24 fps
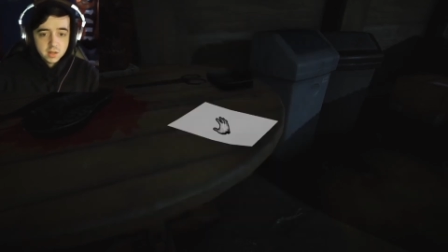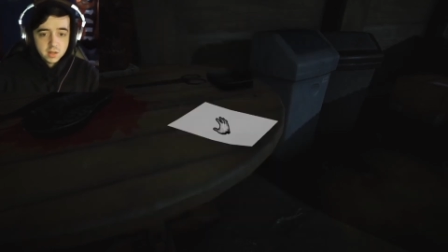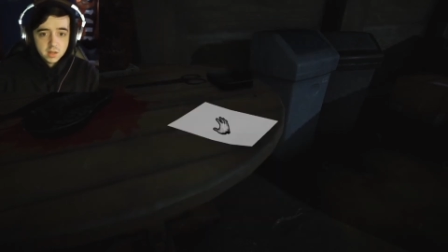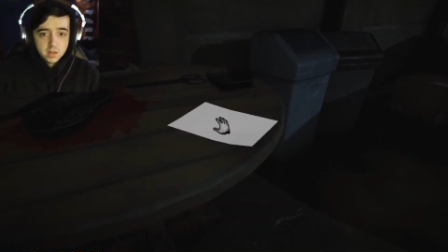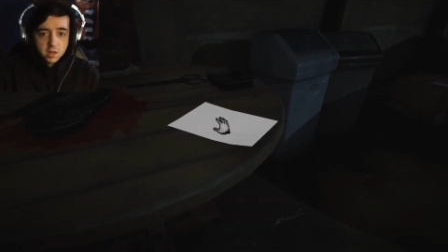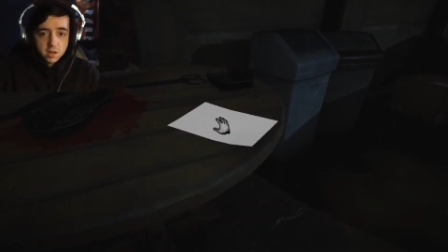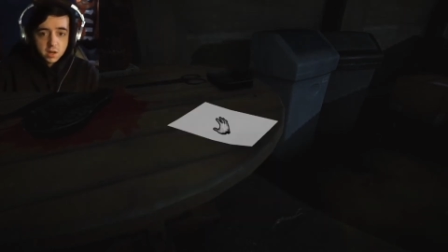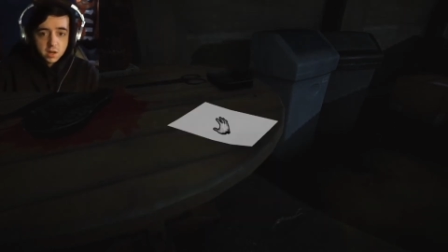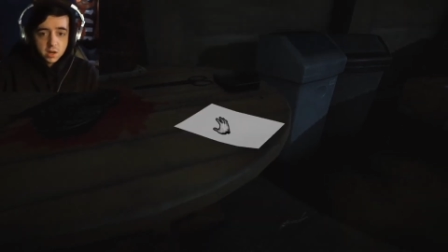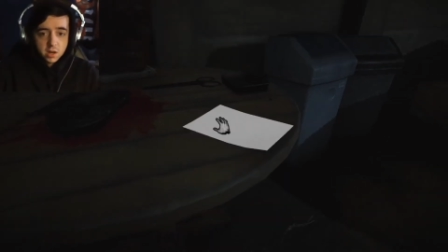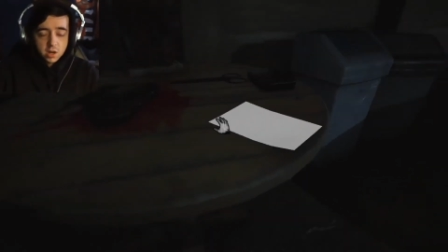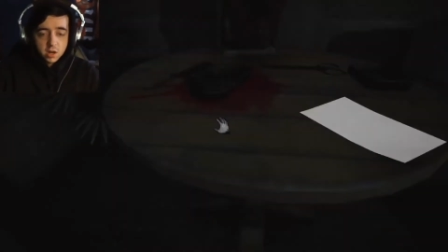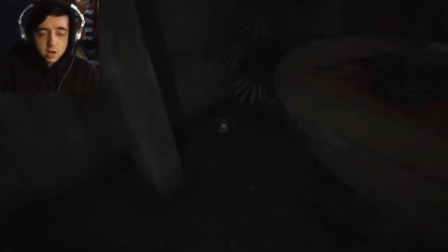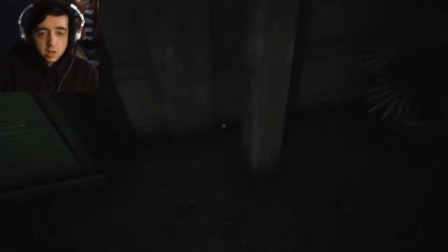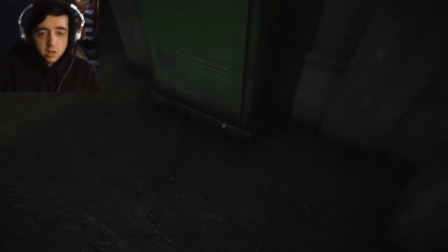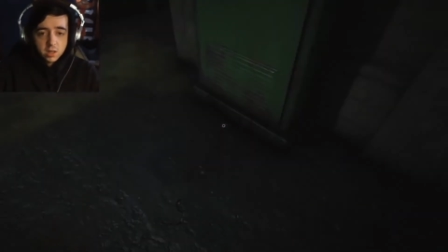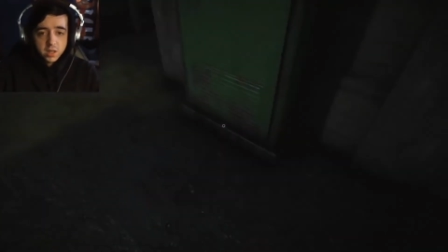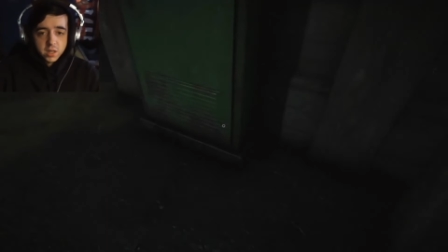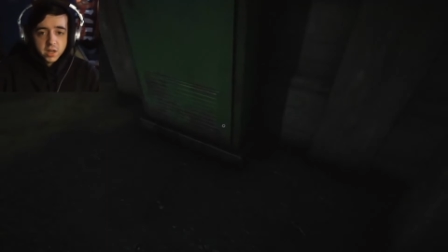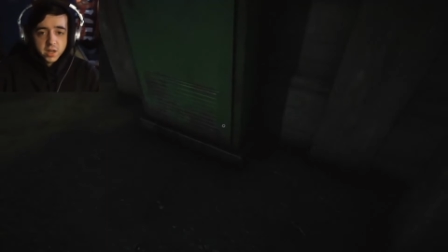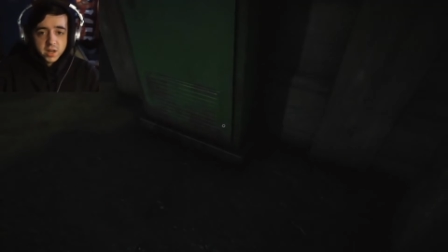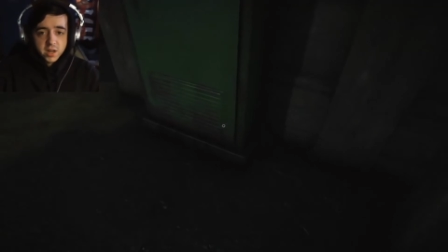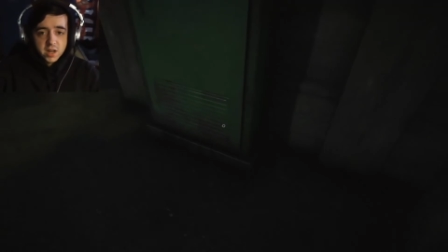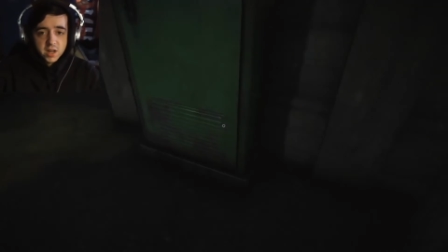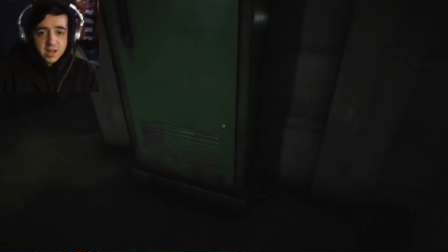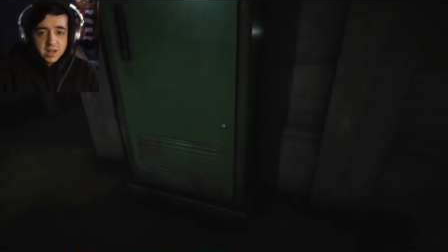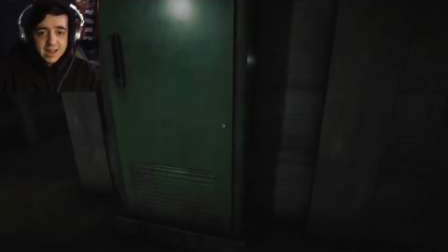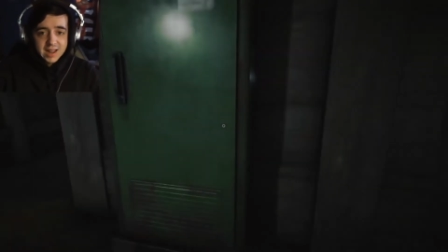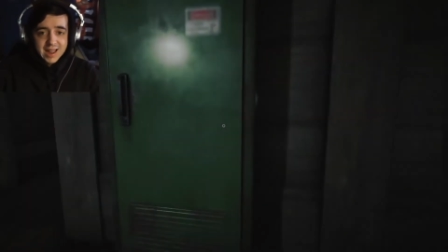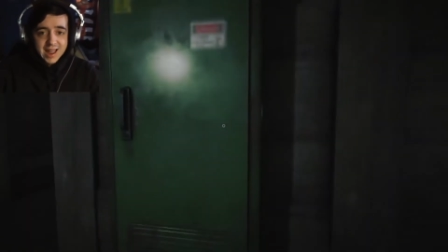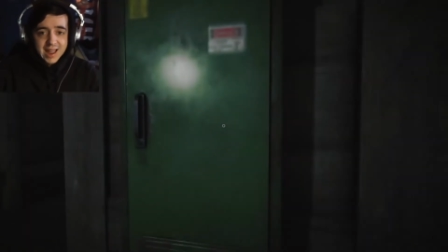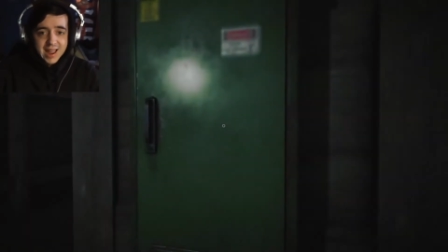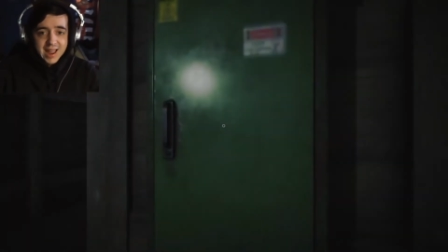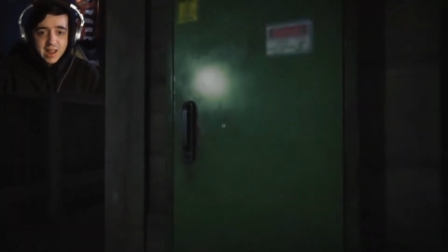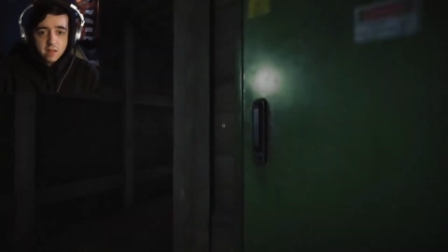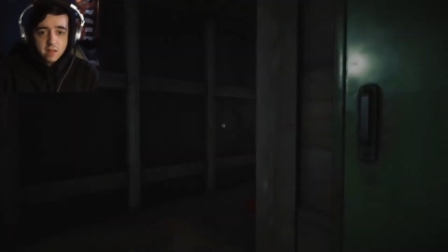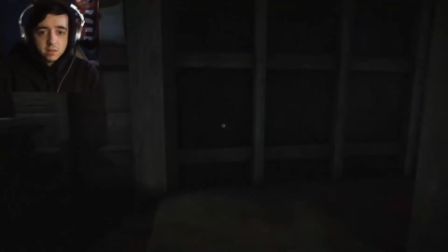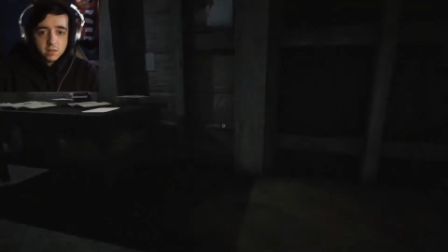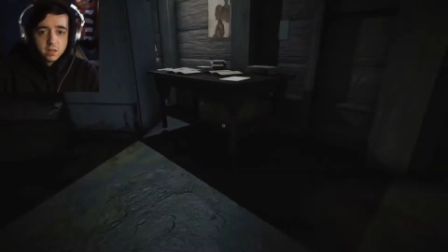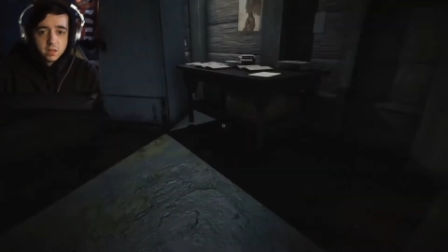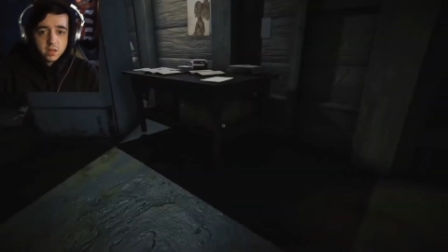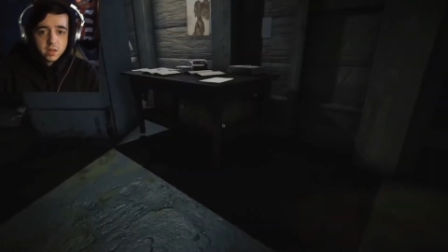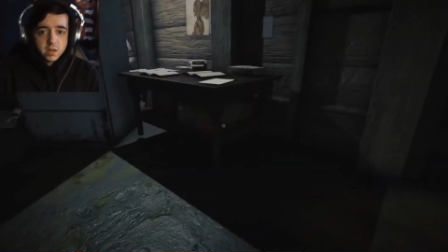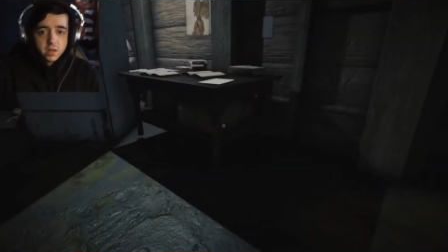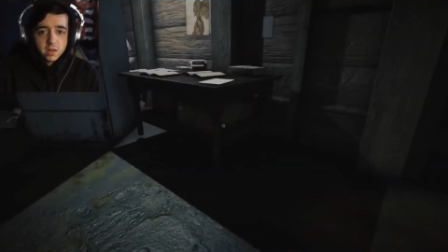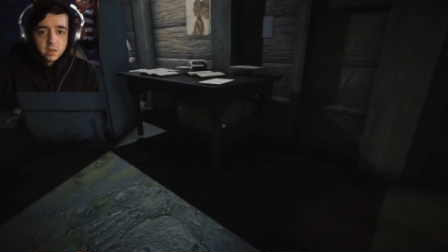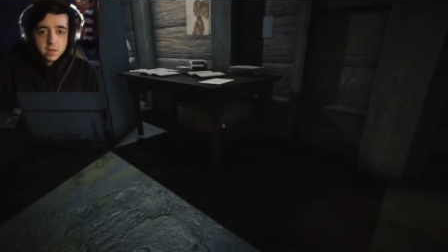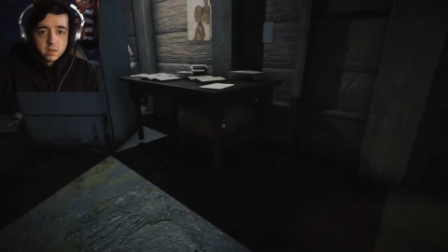Oh, Lydia, I hate
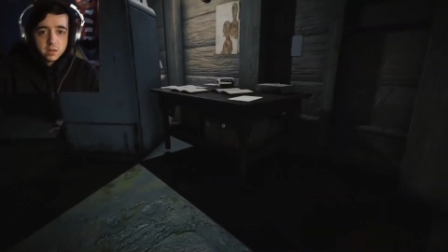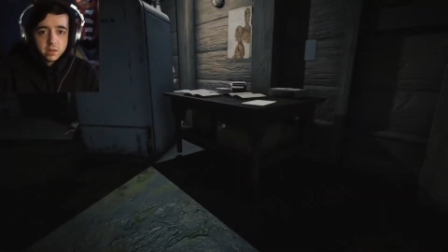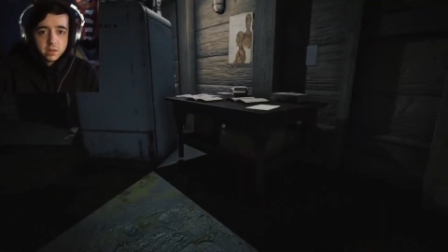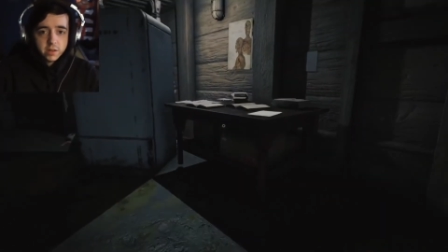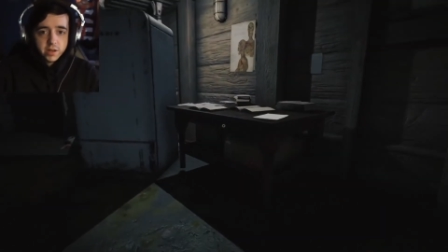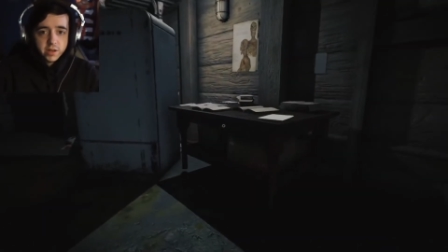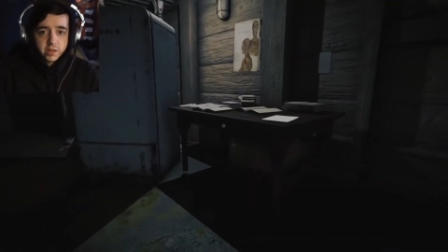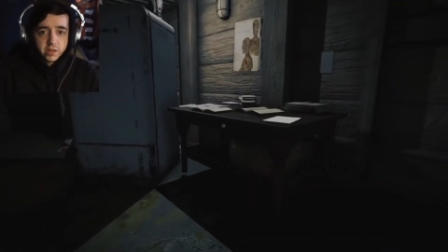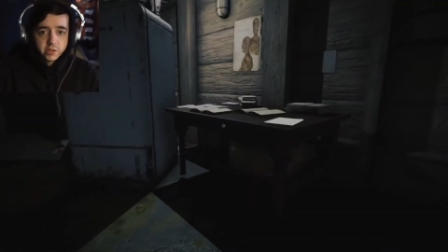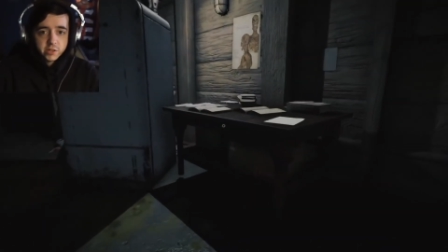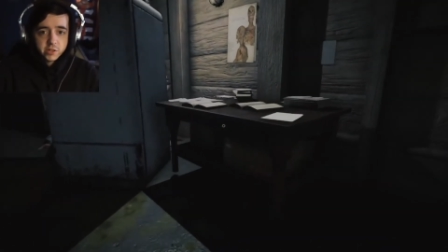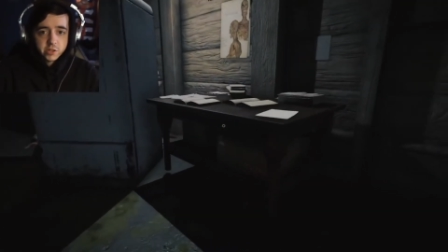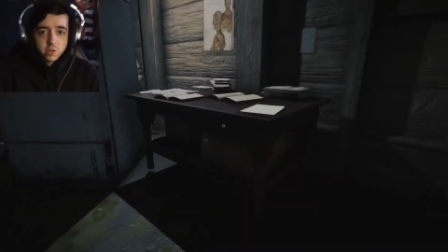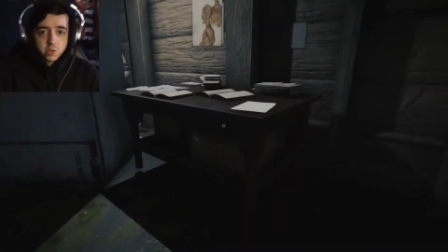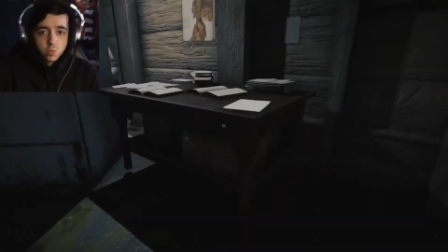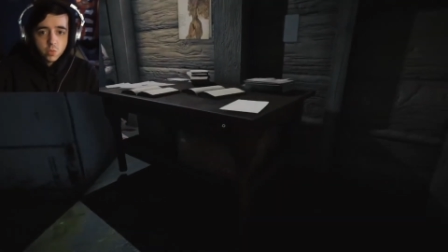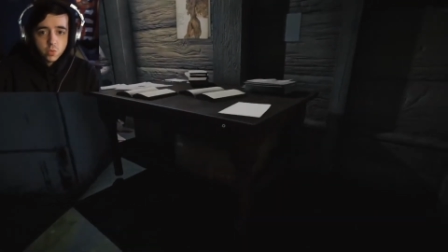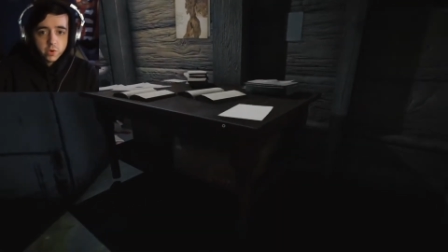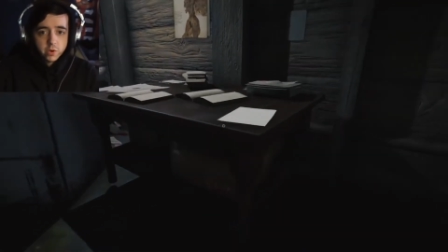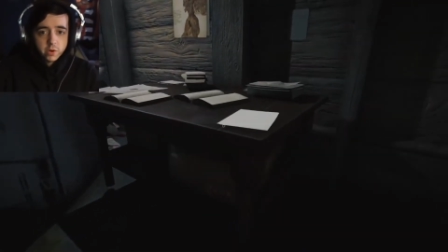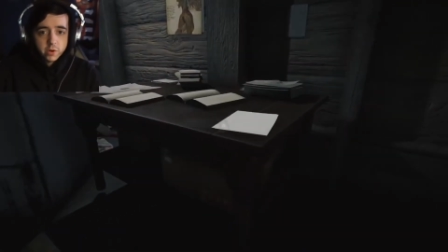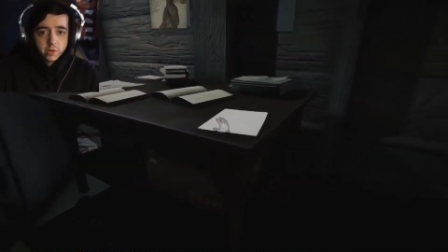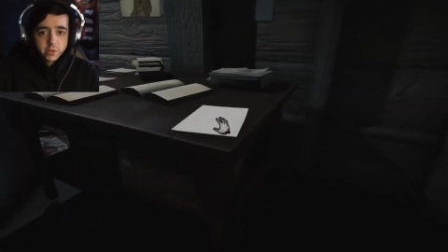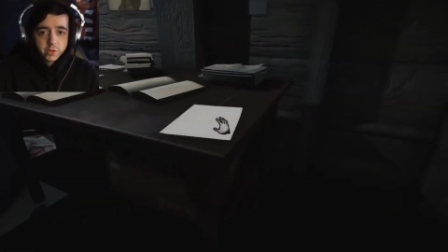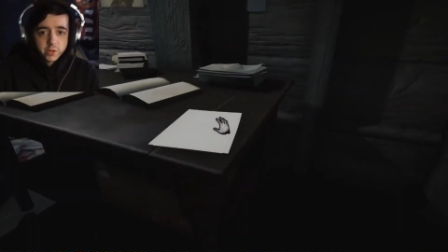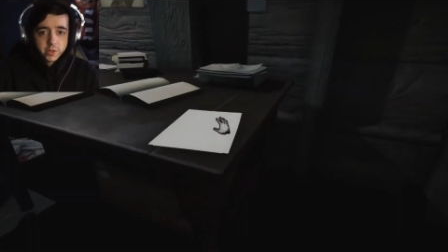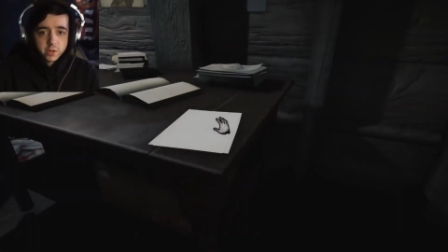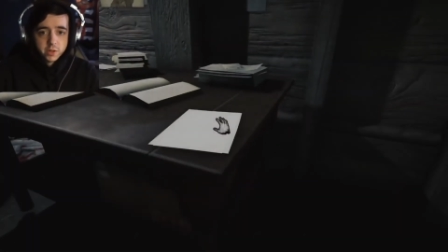Lydia. Lydia's the worst.